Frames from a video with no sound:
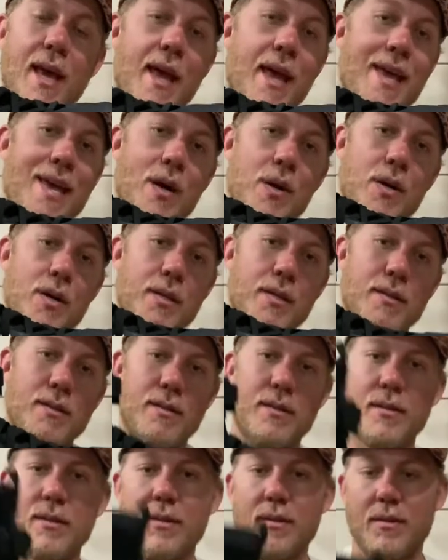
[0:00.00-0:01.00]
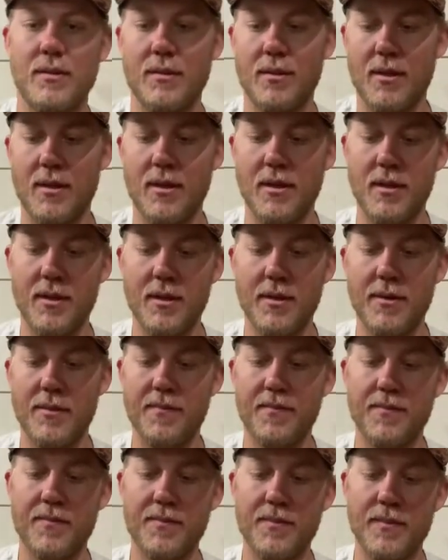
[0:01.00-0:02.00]
Aeons.
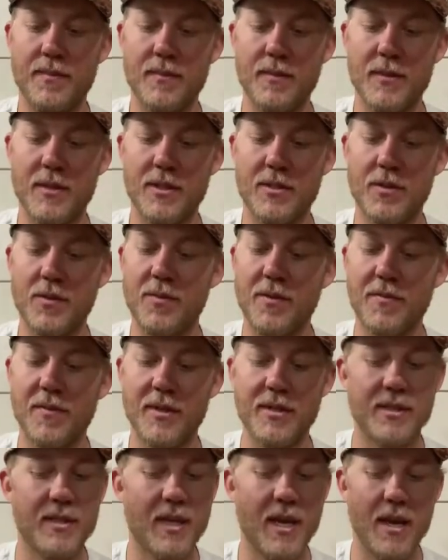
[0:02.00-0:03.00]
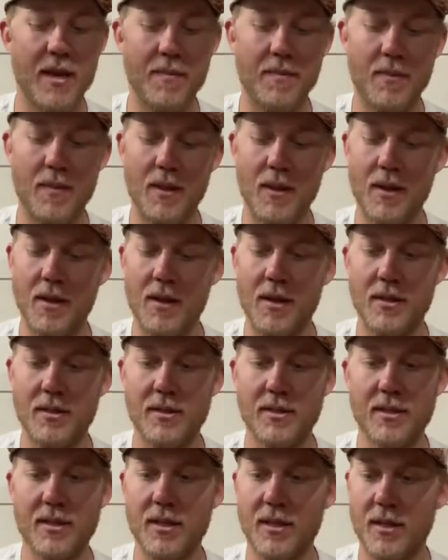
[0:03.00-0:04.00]
Super fun skate.
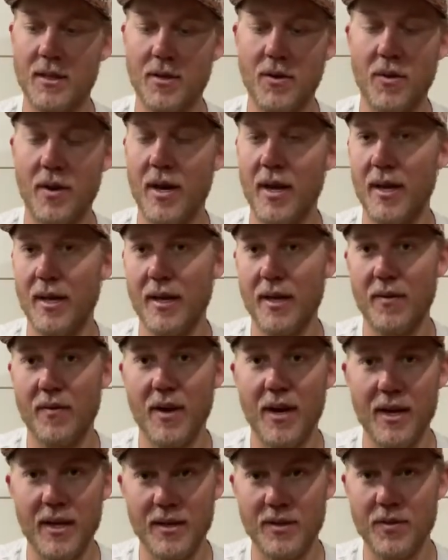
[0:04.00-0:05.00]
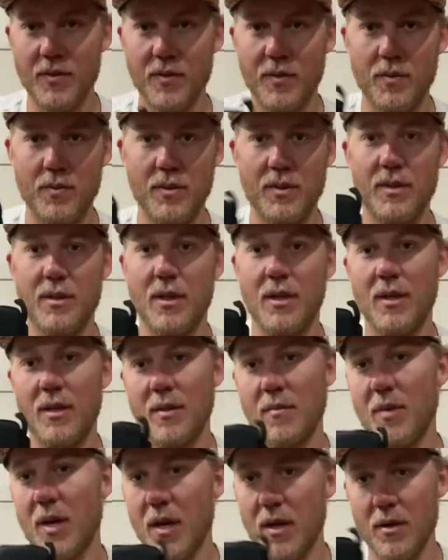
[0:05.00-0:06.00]
Just gonna go ahead and get right into it. We'll start at
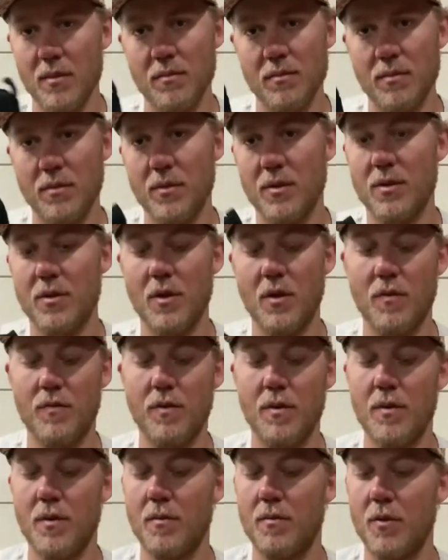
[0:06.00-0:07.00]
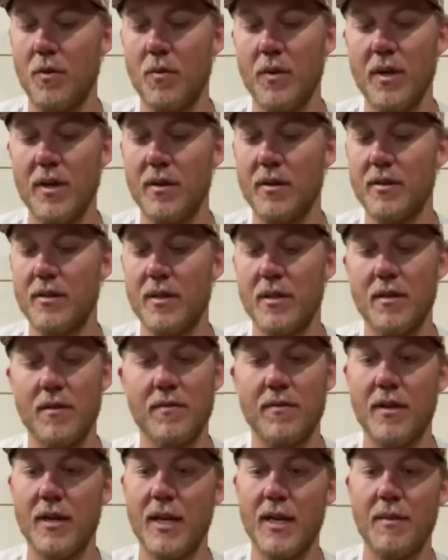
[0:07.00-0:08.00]
the bottom, go from the wheels, then the
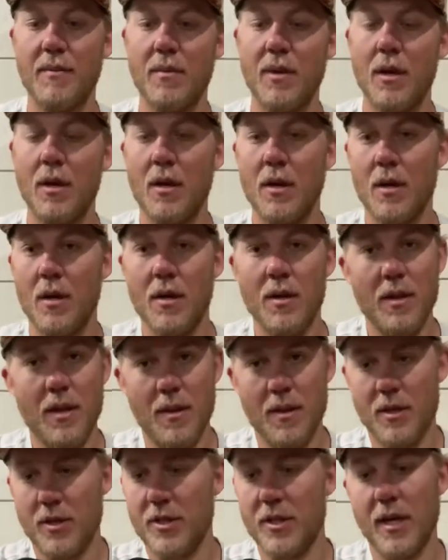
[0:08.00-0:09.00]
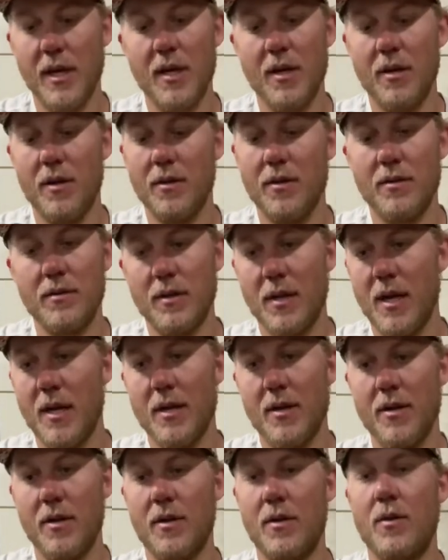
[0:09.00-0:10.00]
frame, then the shell,
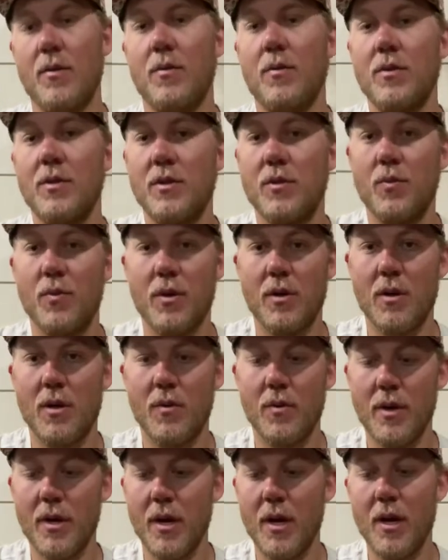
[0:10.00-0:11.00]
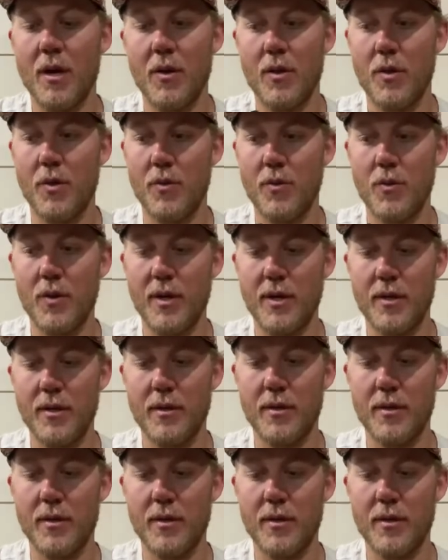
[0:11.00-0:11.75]
liner, and just work our way through it.